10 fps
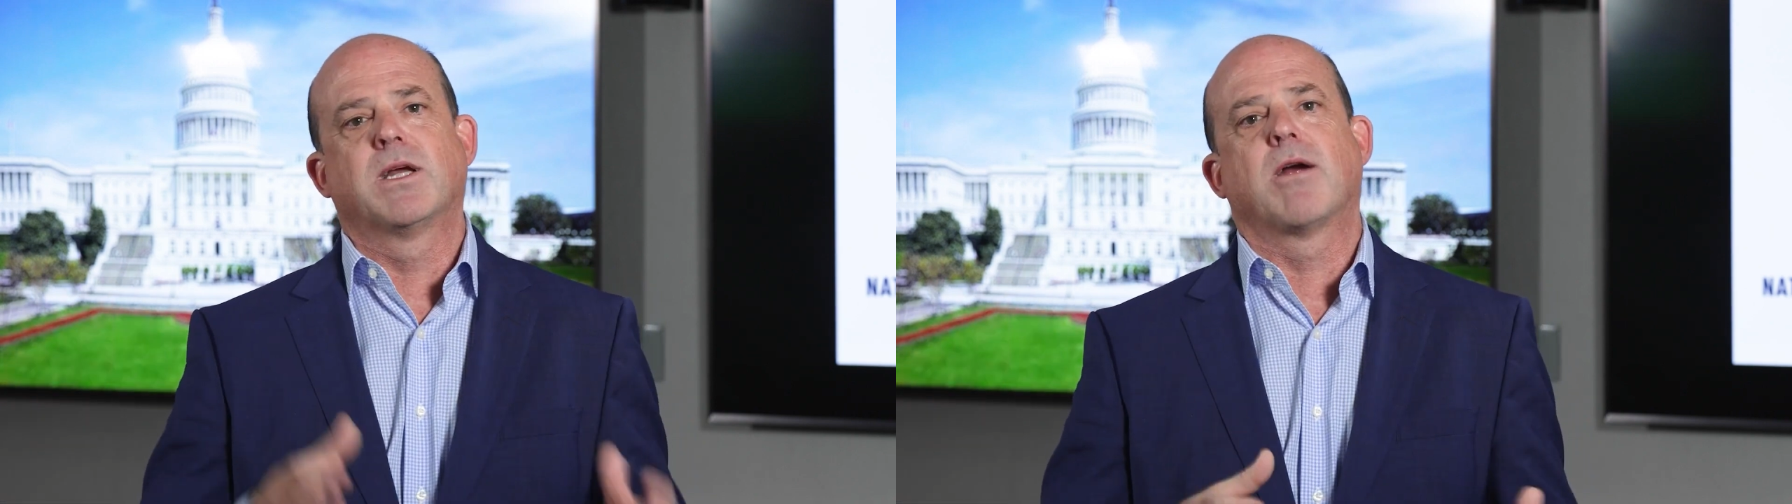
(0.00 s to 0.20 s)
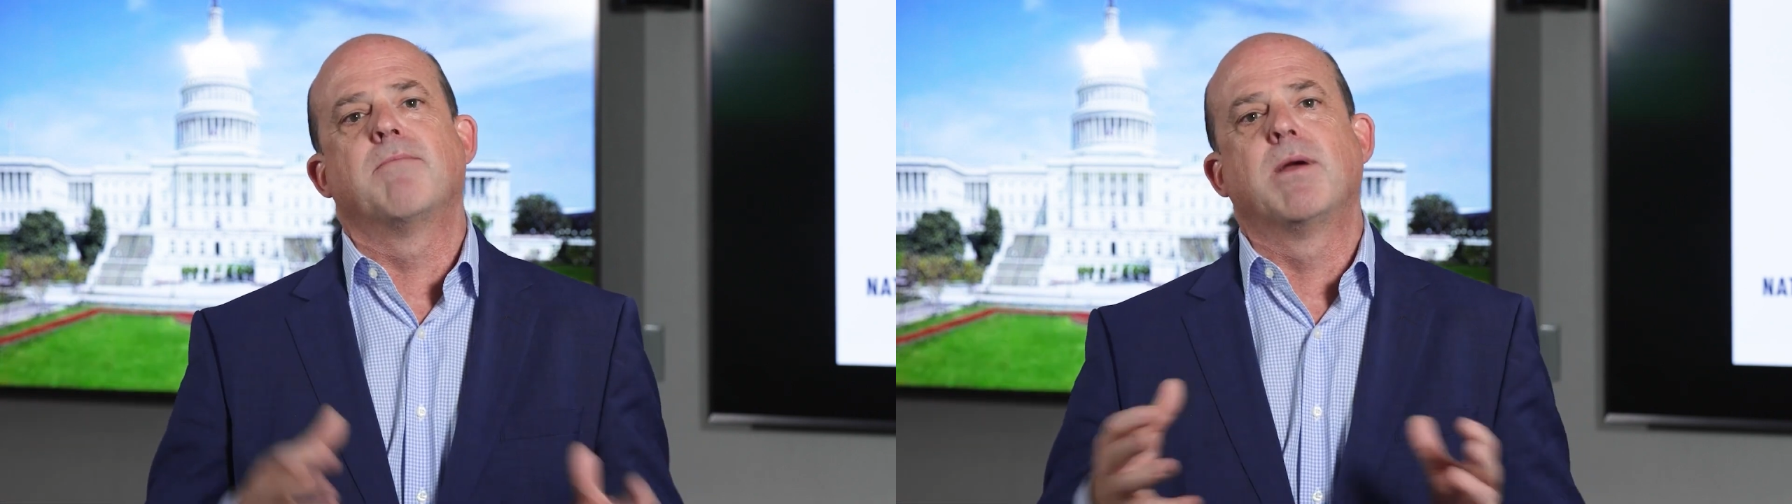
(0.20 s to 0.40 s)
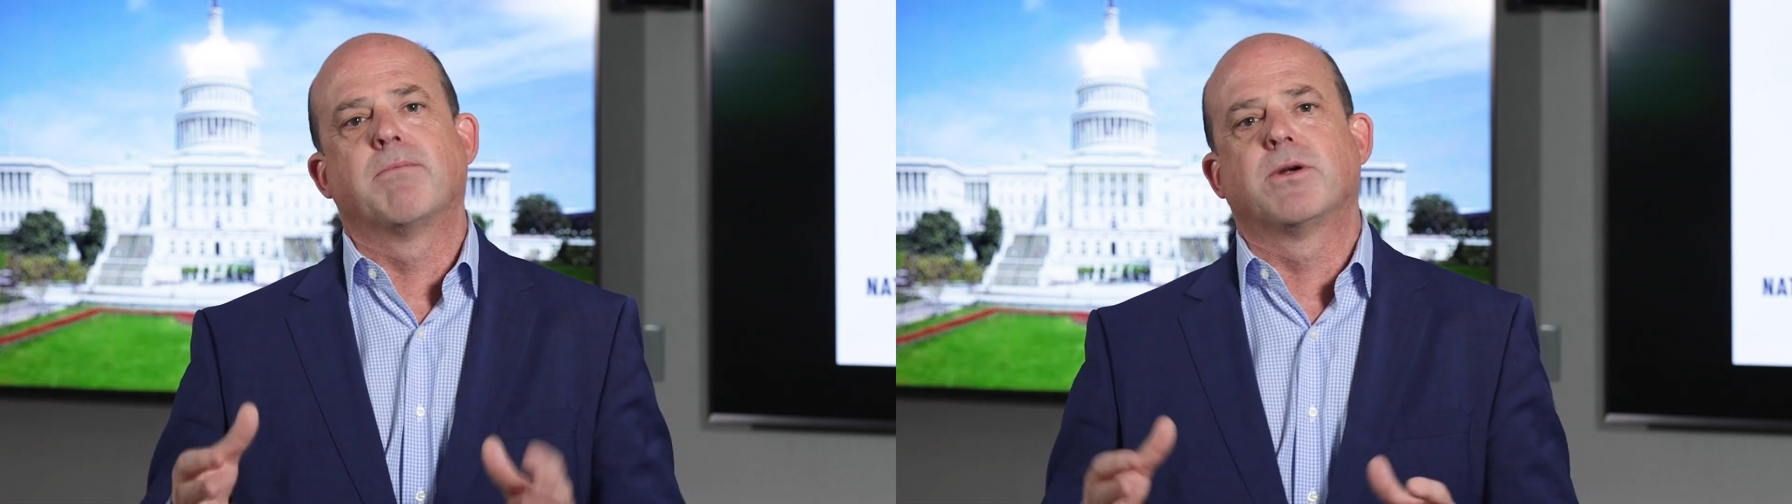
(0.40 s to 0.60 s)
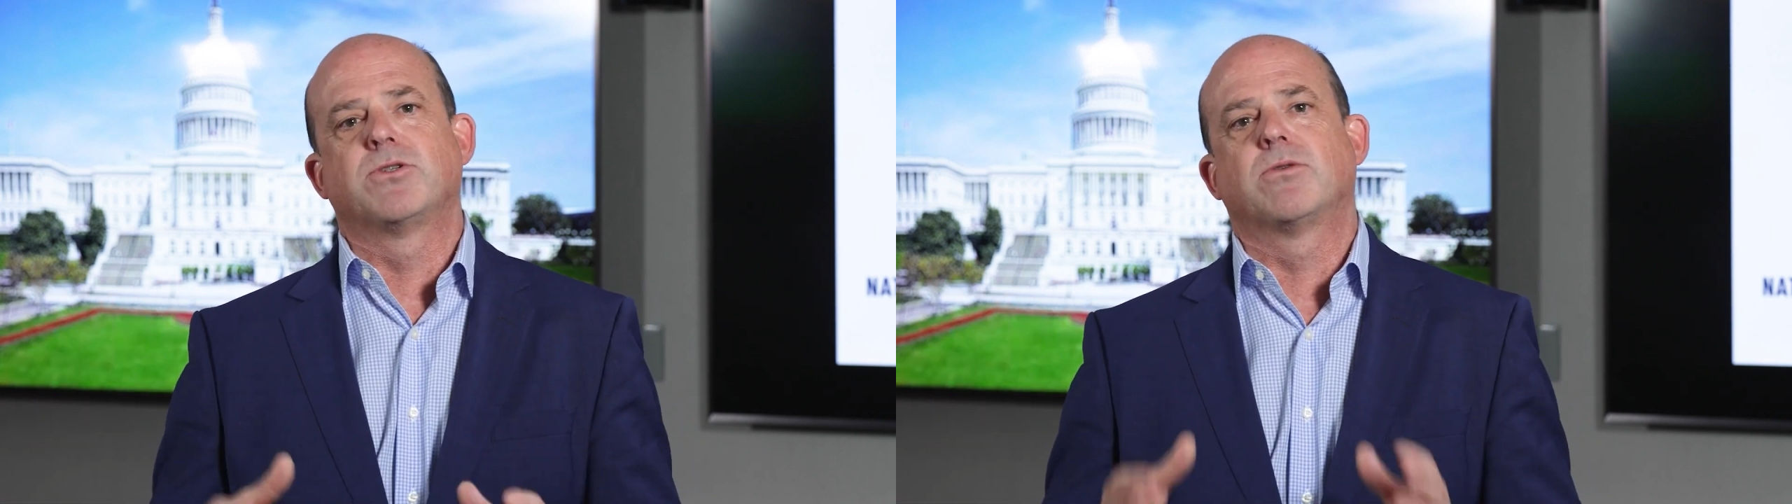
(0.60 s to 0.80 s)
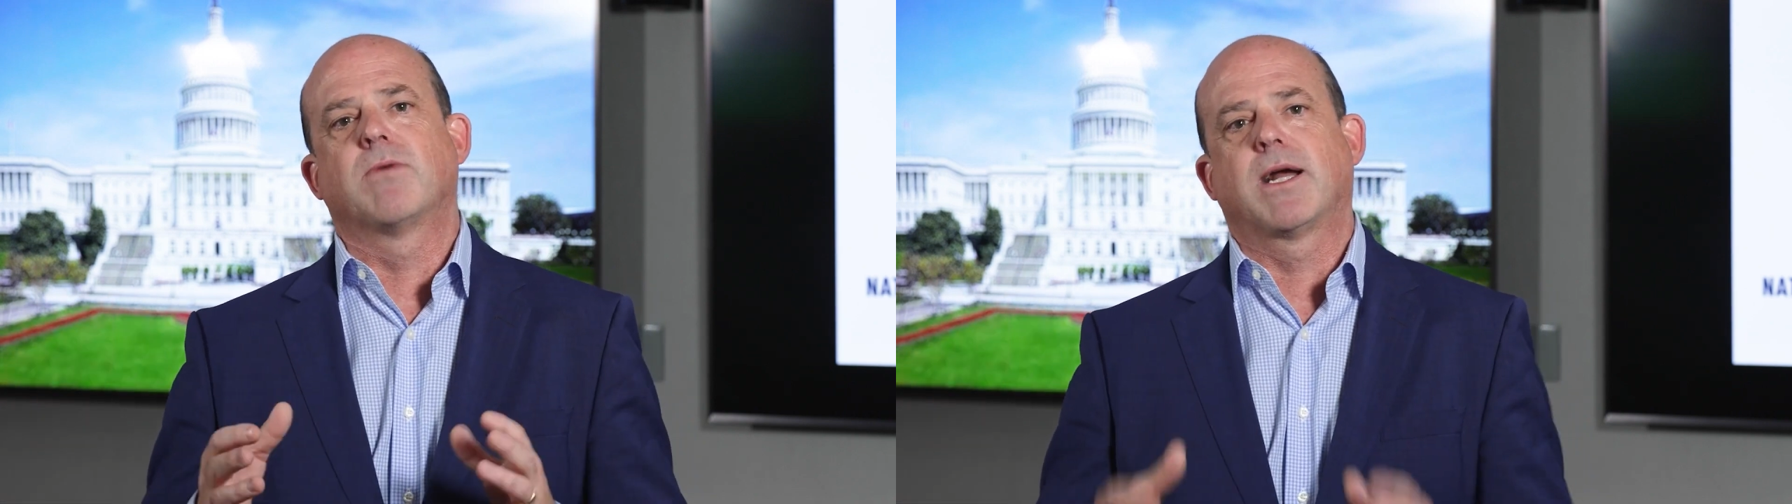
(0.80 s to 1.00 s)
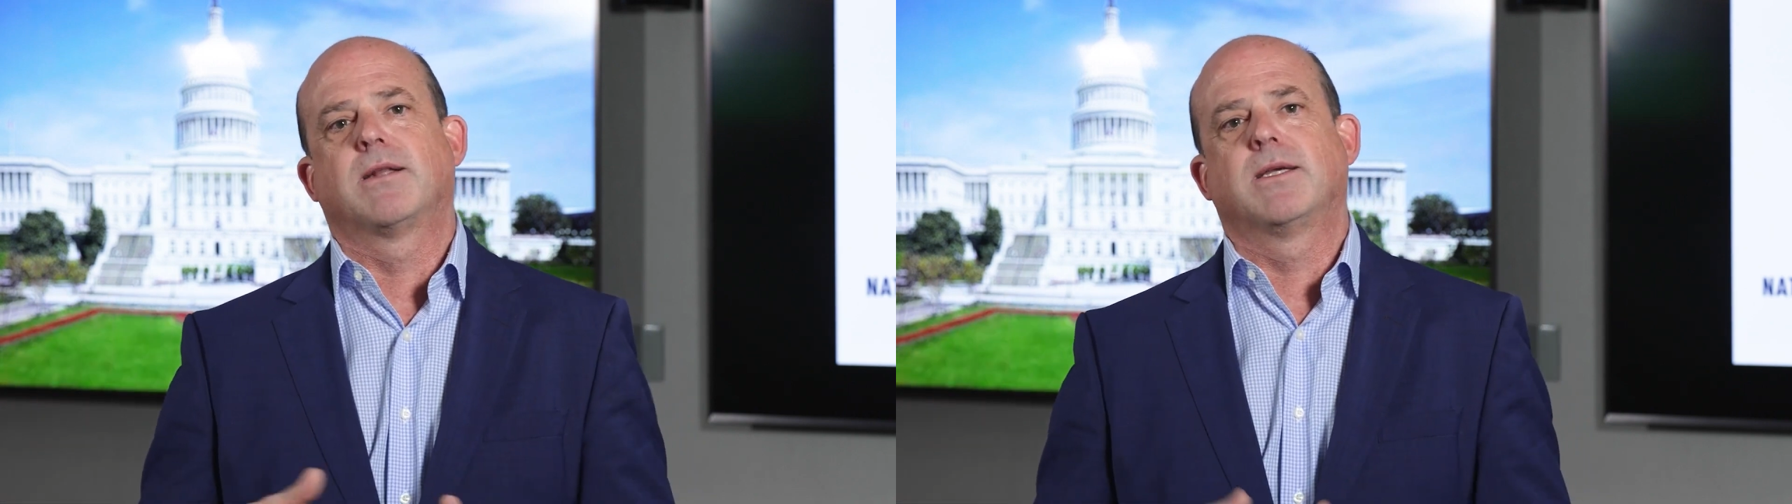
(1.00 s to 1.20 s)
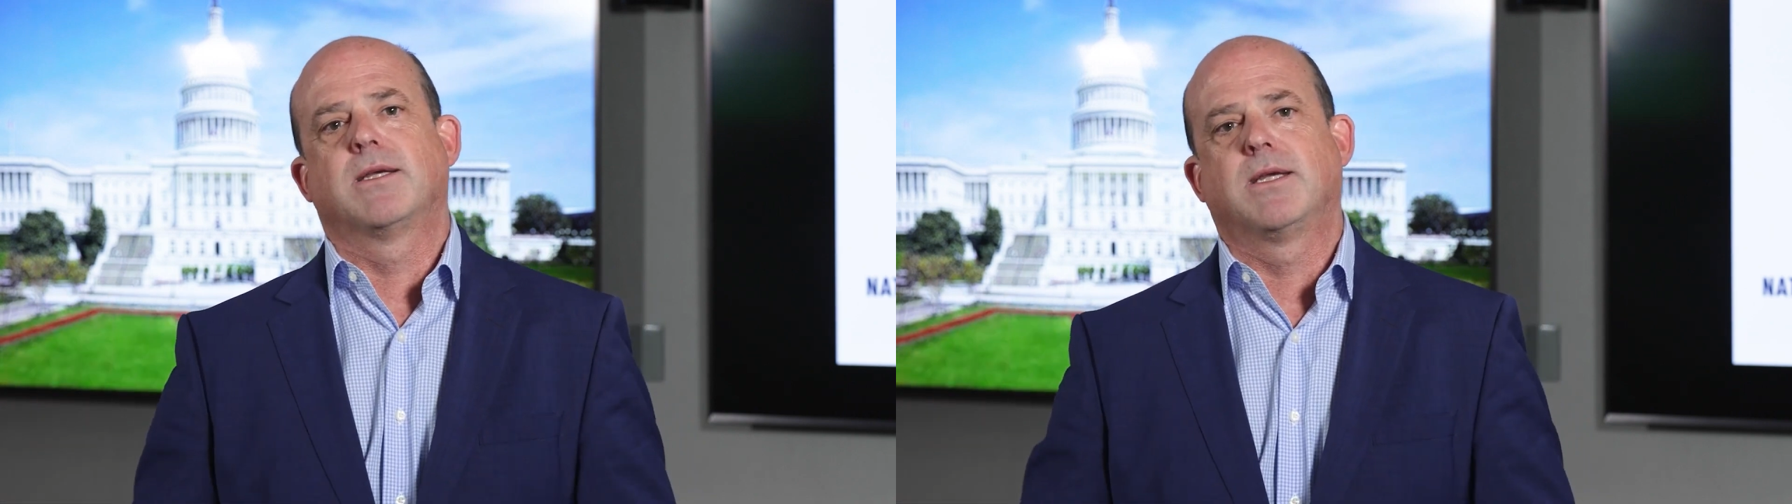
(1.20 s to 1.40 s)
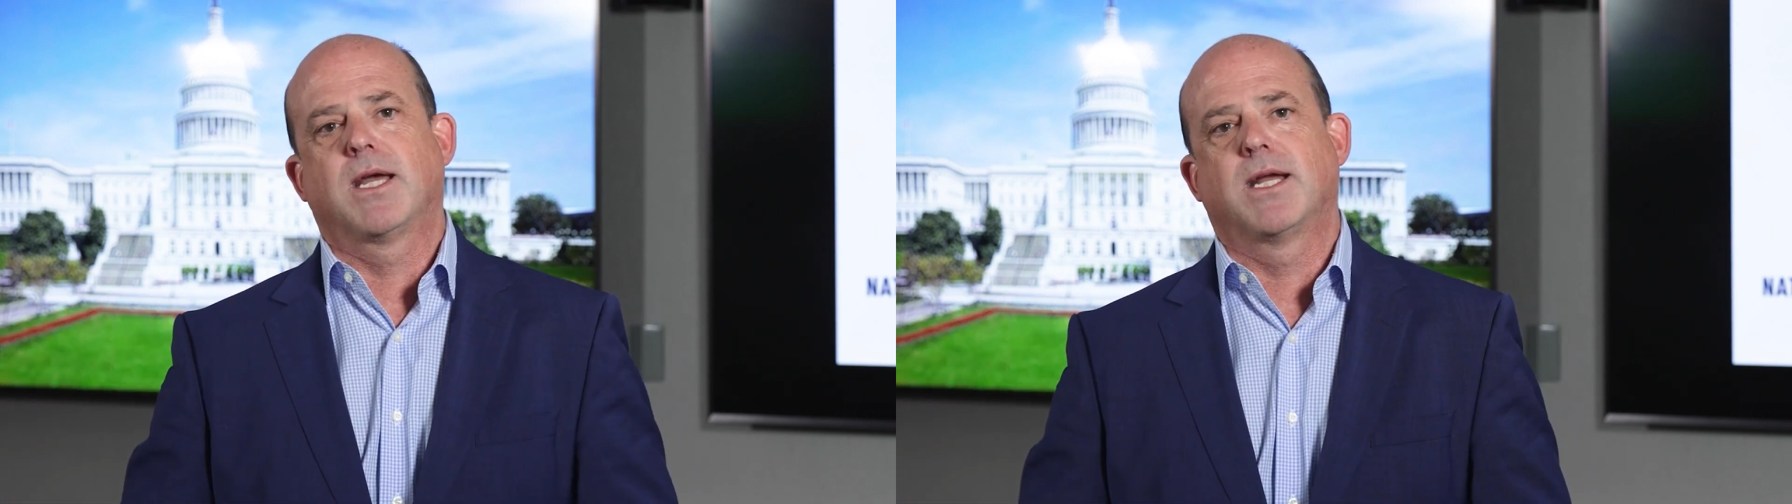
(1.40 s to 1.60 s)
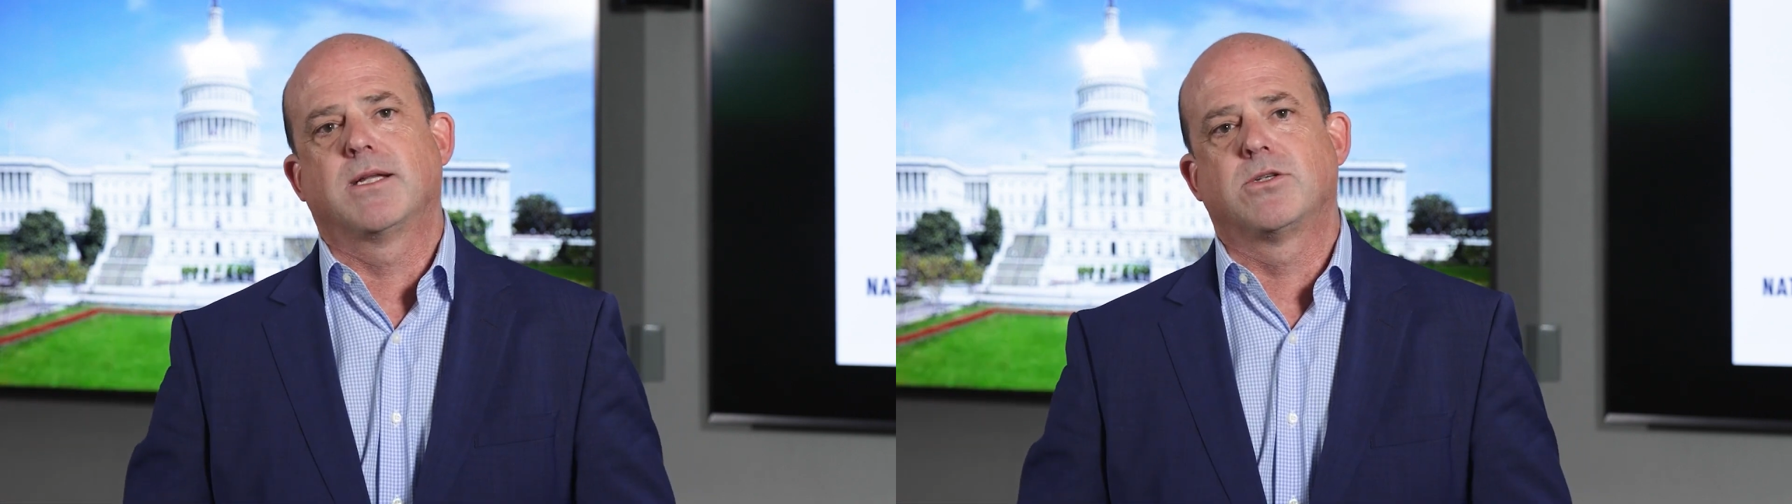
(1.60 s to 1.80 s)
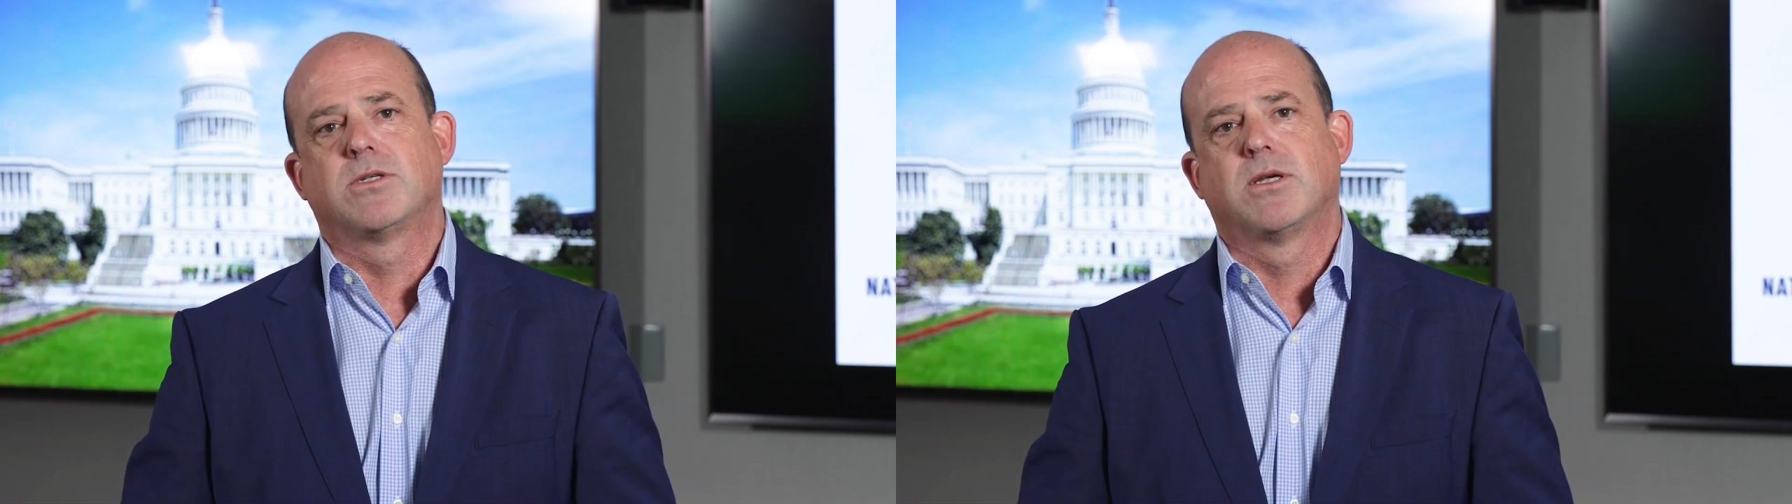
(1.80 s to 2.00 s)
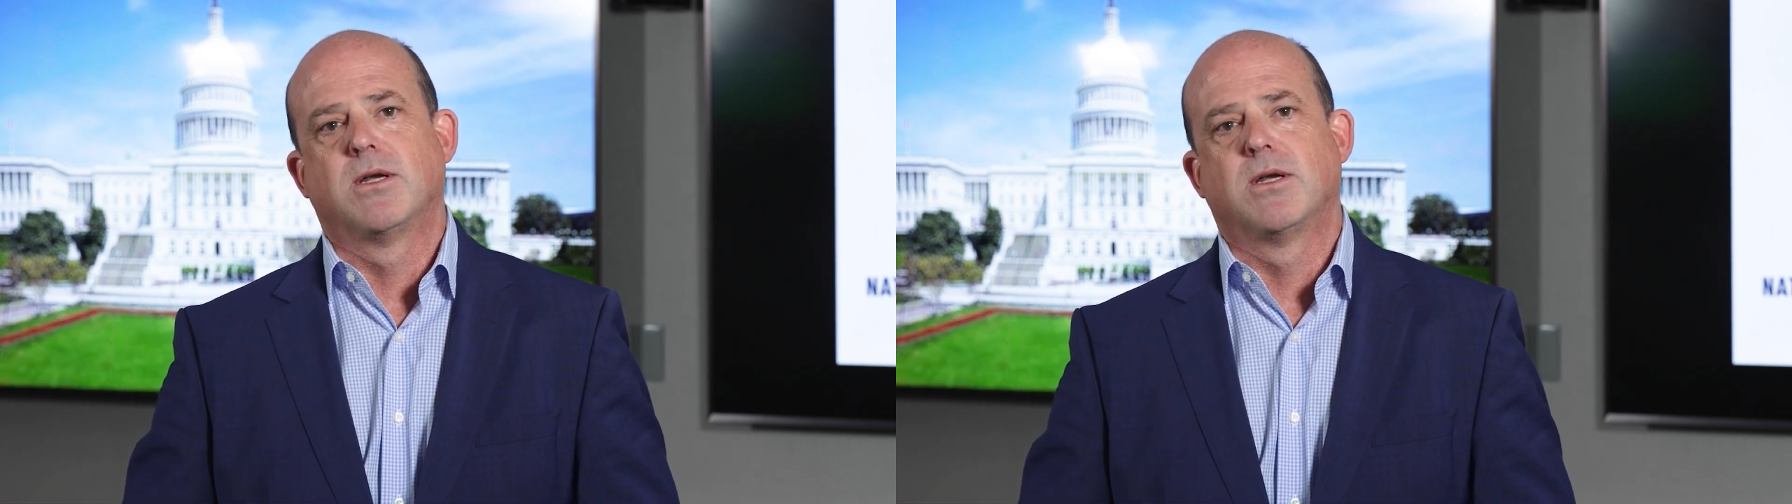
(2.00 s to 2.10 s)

get our members directly engaged